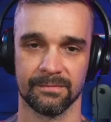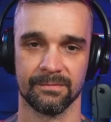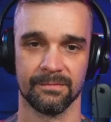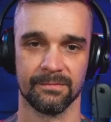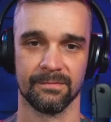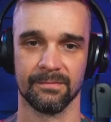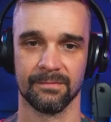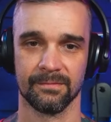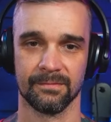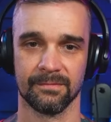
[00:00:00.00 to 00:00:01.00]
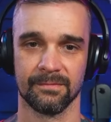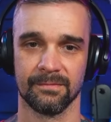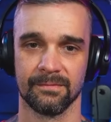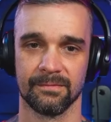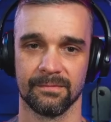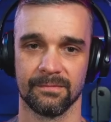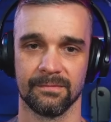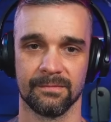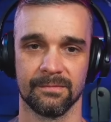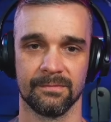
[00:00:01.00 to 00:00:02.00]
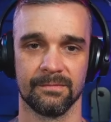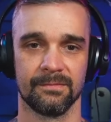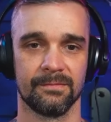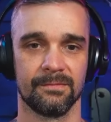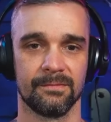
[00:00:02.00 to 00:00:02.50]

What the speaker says: No words are spoken by the person on screen.